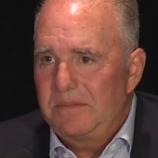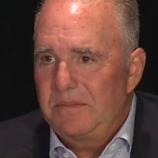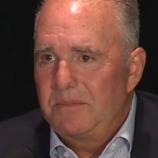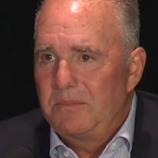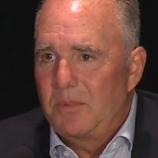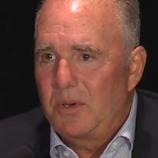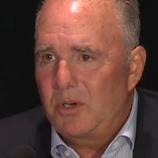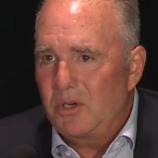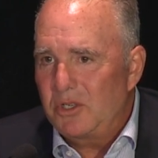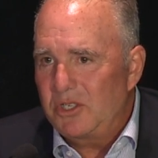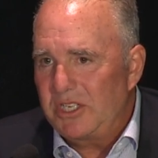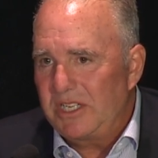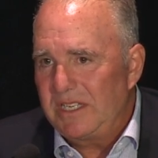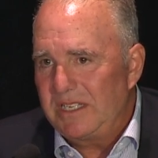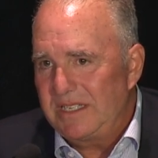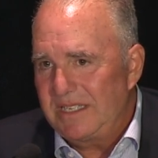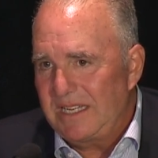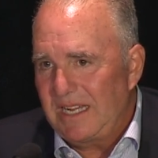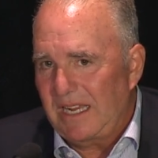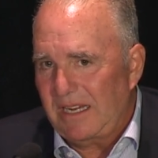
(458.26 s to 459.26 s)

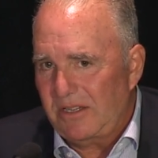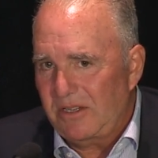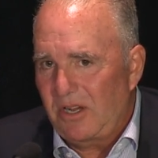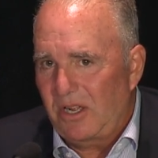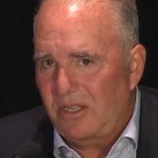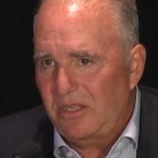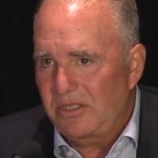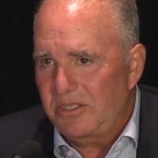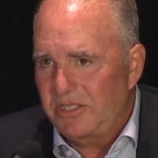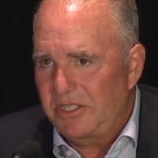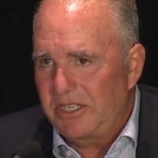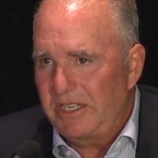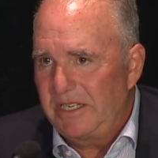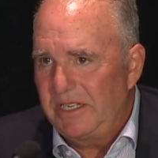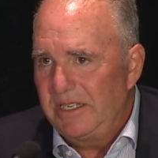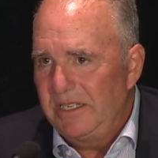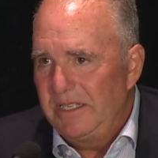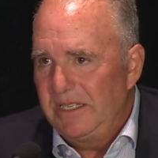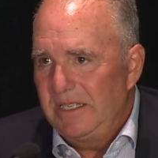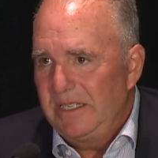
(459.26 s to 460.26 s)
merging
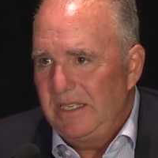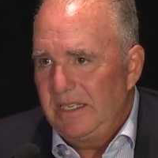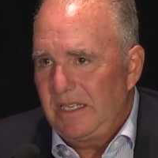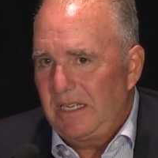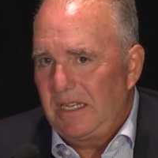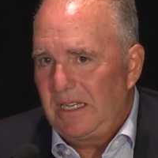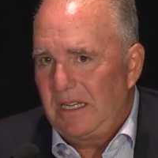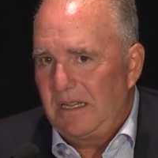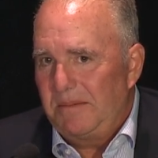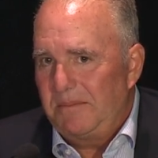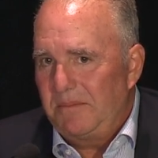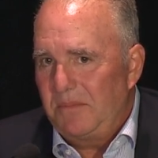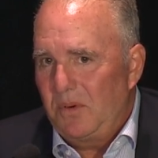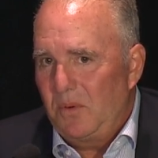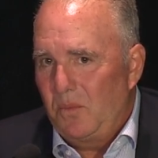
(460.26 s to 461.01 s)
technology um,